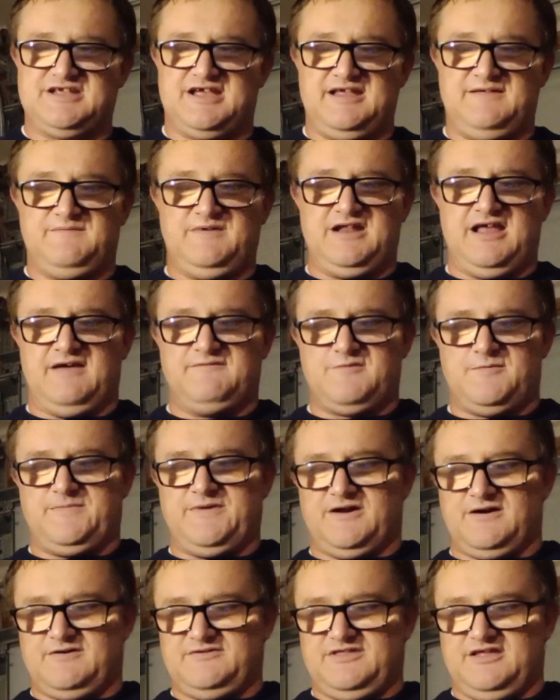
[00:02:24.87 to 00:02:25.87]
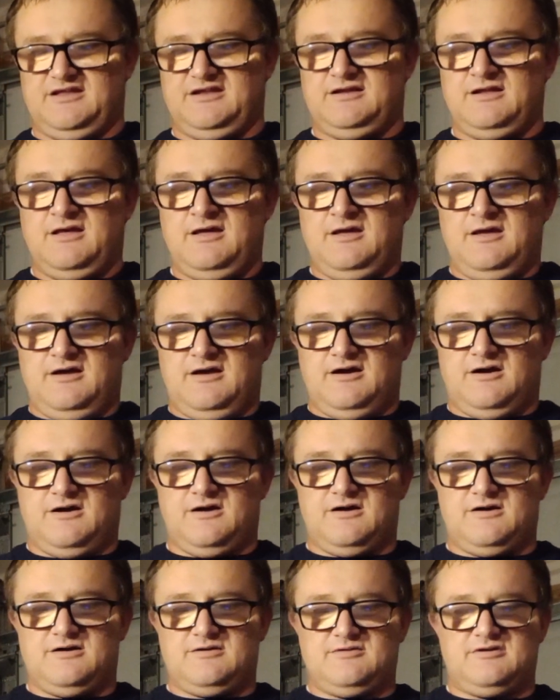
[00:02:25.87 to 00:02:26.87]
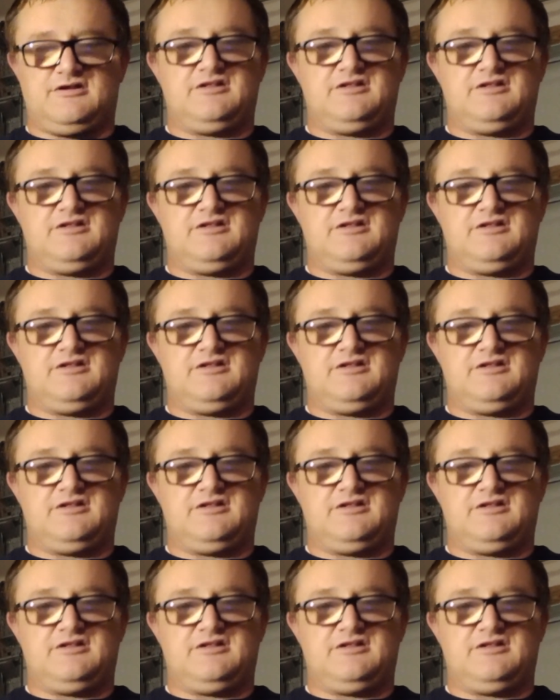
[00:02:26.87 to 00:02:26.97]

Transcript: I even have a pair that are